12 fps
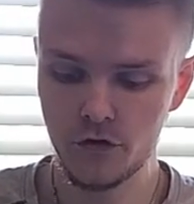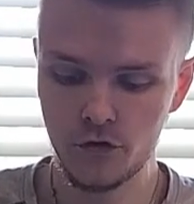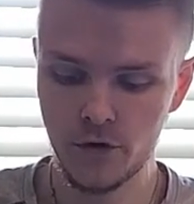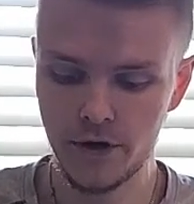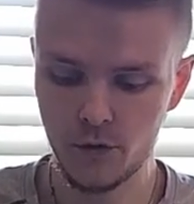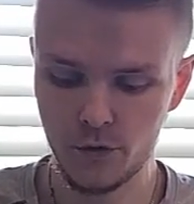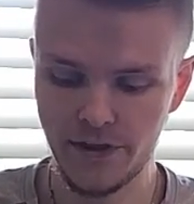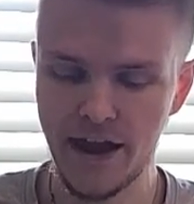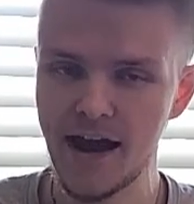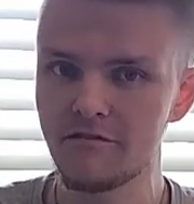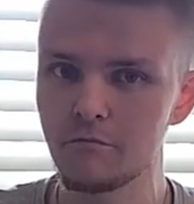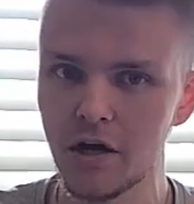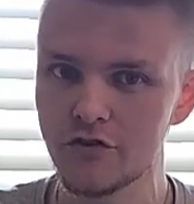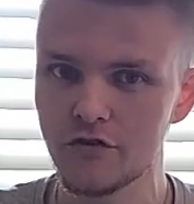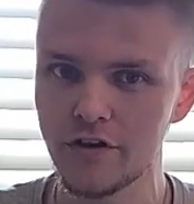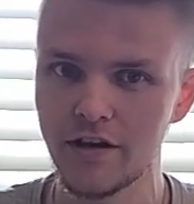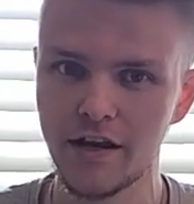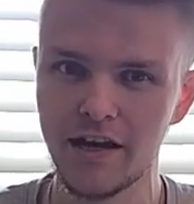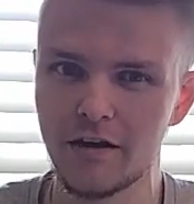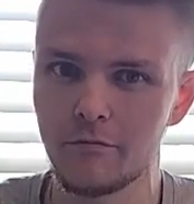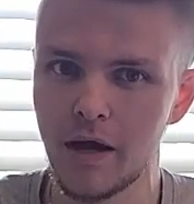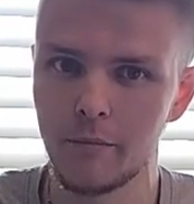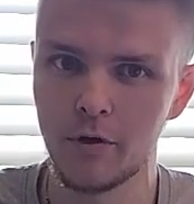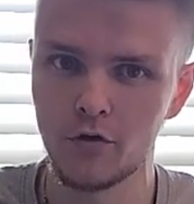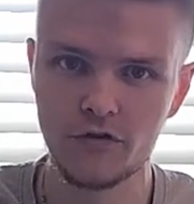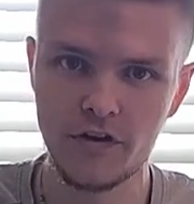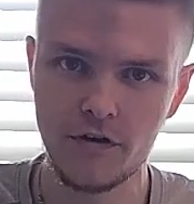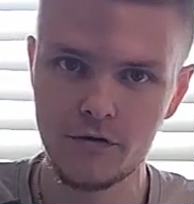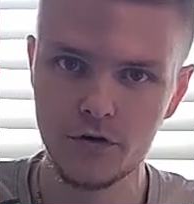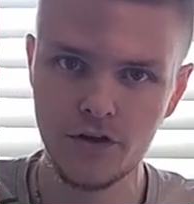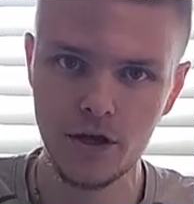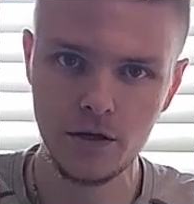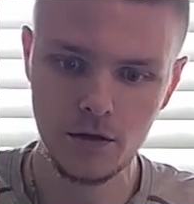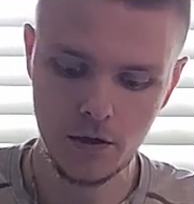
so I don't really have much of it in any of my builds I've ever done.